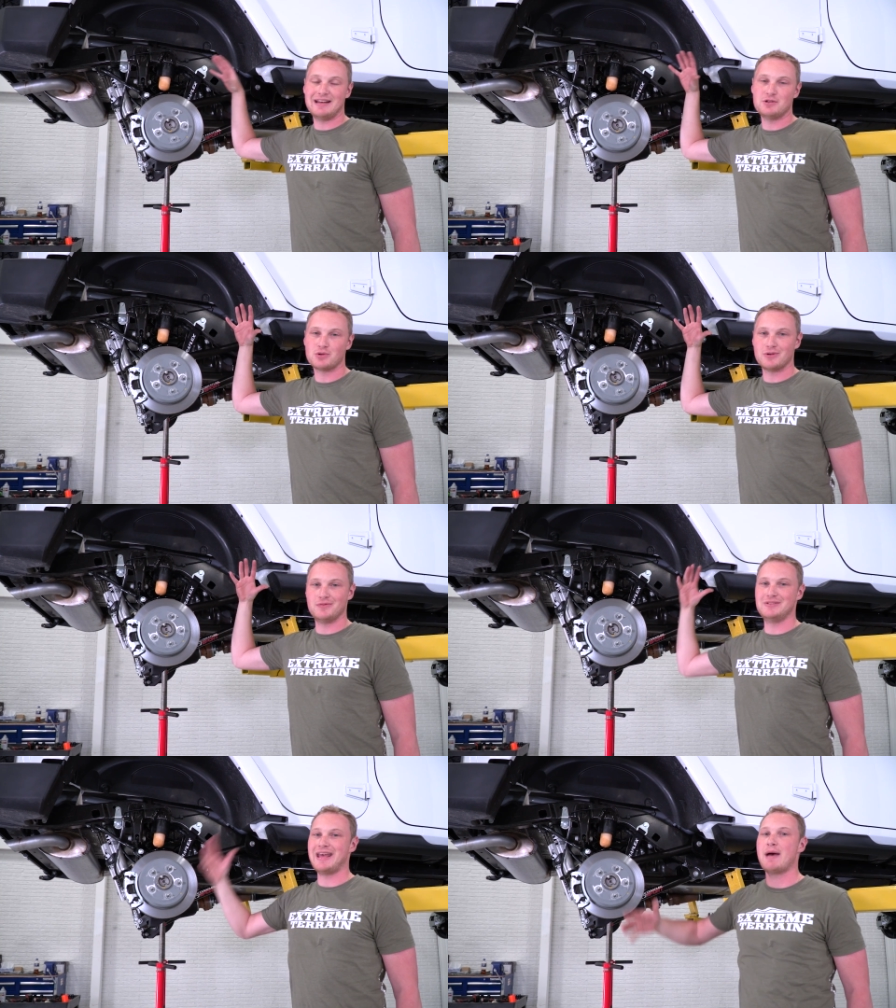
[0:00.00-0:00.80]
any sort
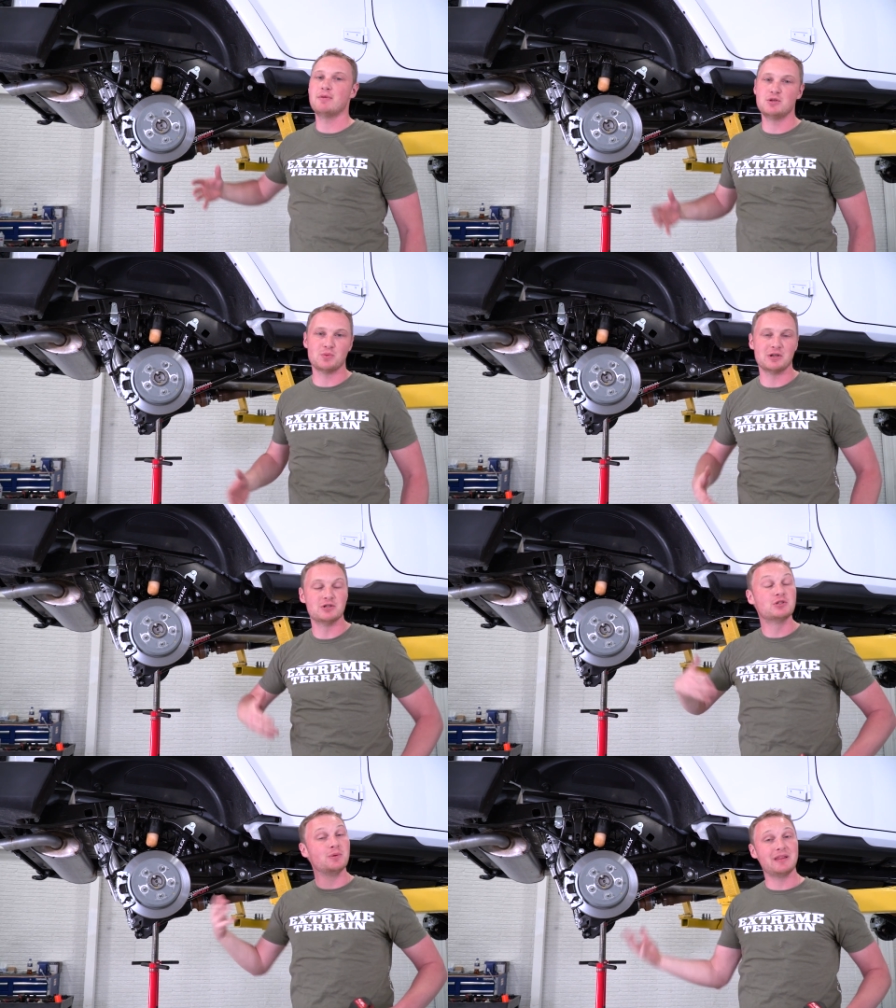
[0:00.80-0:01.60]
of damage when you're
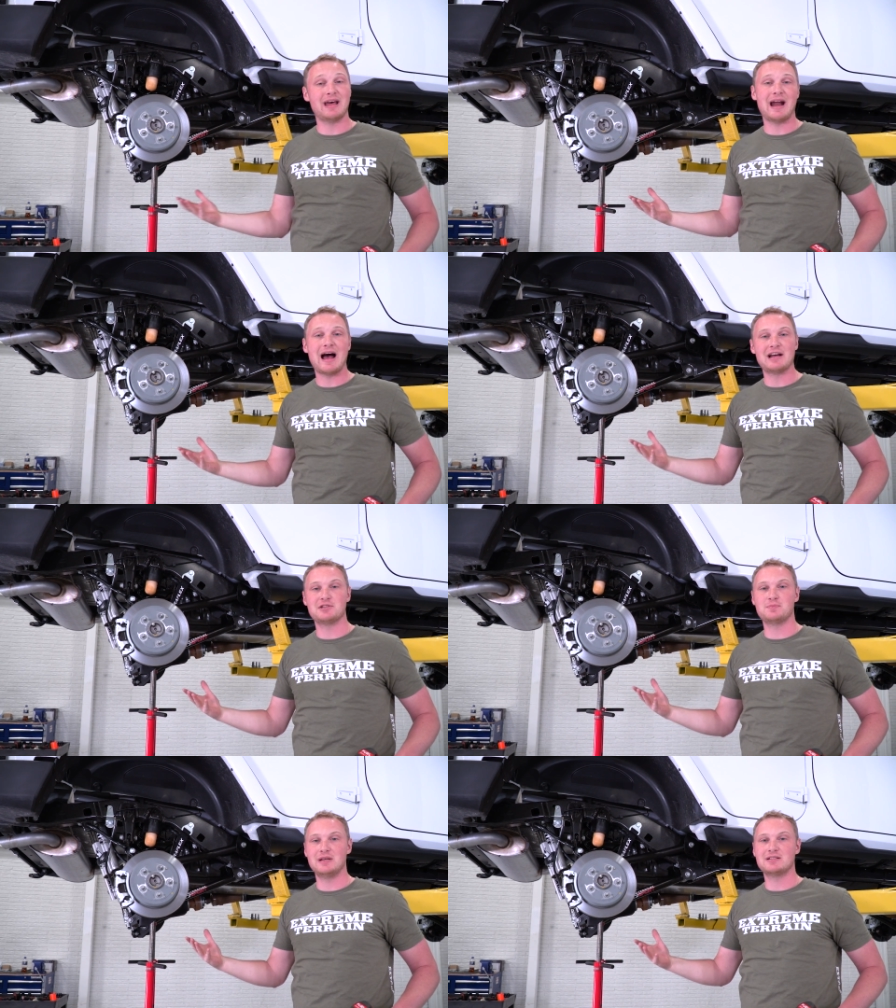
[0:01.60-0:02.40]
doing that high
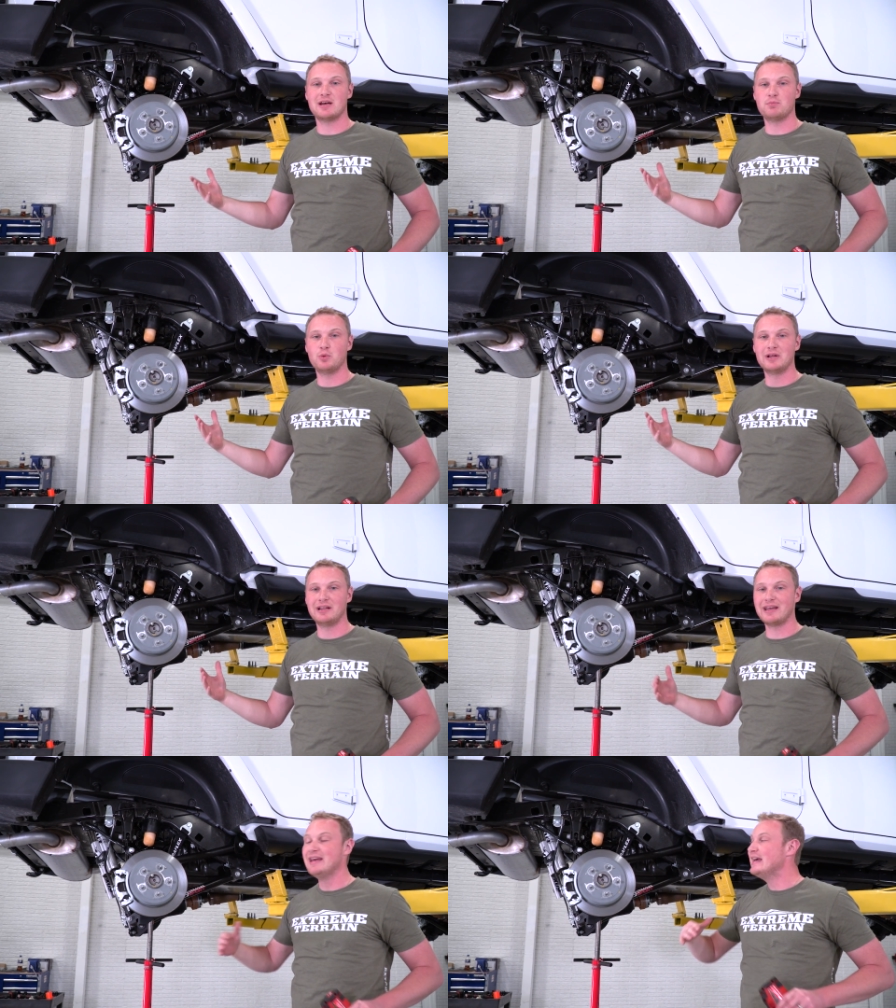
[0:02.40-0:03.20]
speed type wheeling.